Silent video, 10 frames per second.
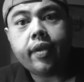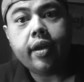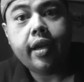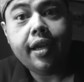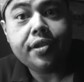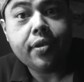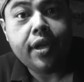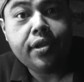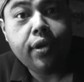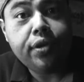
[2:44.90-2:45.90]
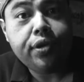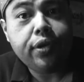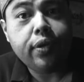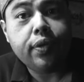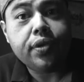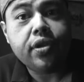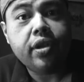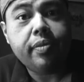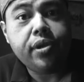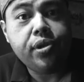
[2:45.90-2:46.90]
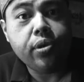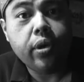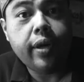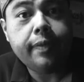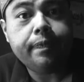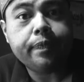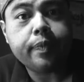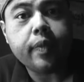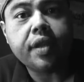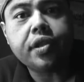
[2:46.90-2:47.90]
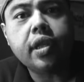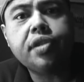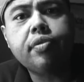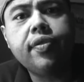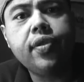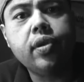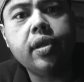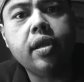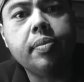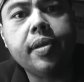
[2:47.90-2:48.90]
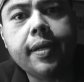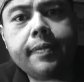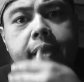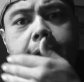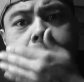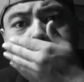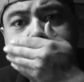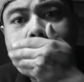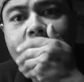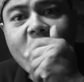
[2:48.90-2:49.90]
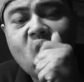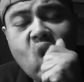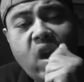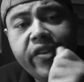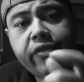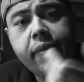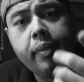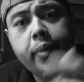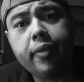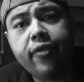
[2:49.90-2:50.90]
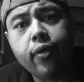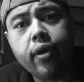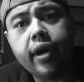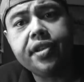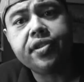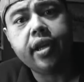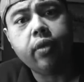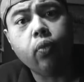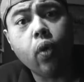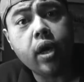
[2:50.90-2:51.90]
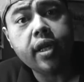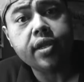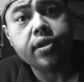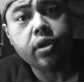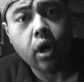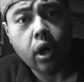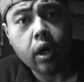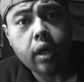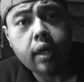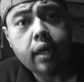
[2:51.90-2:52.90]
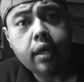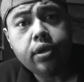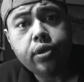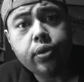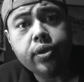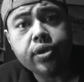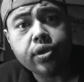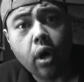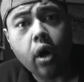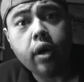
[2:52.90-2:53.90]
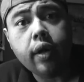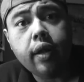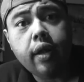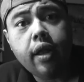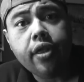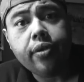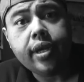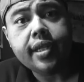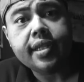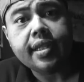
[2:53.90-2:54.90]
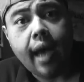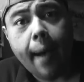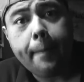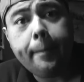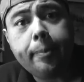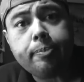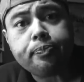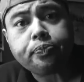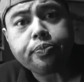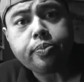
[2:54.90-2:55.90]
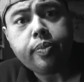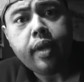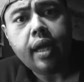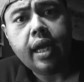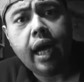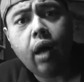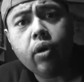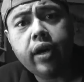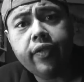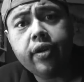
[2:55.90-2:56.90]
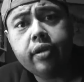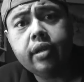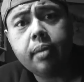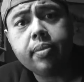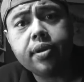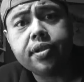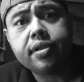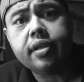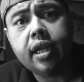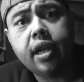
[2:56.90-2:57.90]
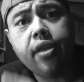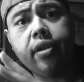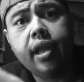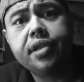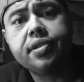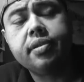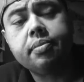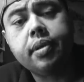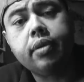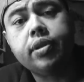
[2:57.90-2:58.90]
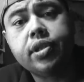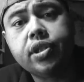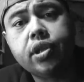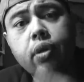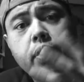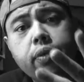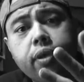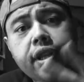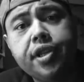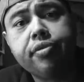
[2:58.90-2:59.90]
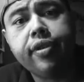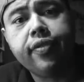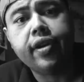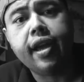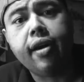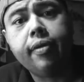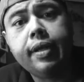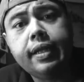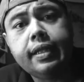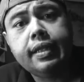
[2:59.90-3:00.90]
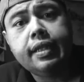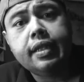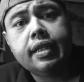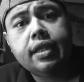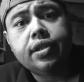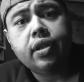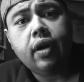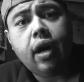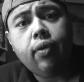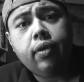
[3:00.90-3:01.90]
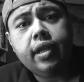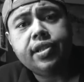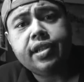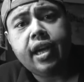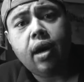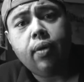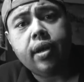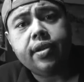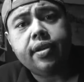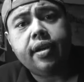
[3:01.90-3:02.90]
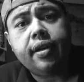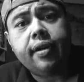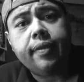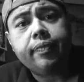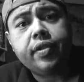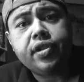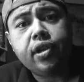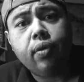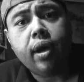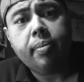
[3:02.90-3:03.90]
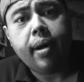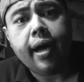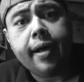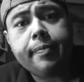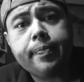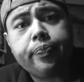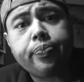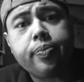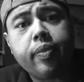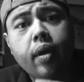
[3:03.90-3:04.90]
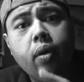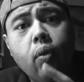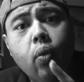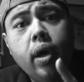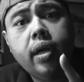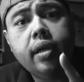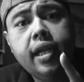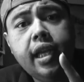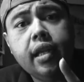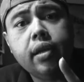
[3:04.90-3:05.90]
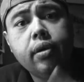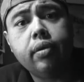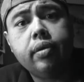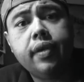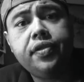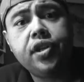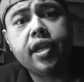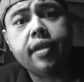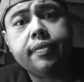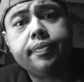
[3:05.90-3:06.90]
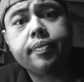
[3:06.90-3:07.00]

Okay, so I told you it was going to be short. So let's review a little bit. Now, if you remember before, I said 1 is nung, 2 is song, 3 is sam. Now, I'll cover numbers in another lesson, but it's just going to work with these 3 now. So let's say you want to buy 1 kilo of chicken.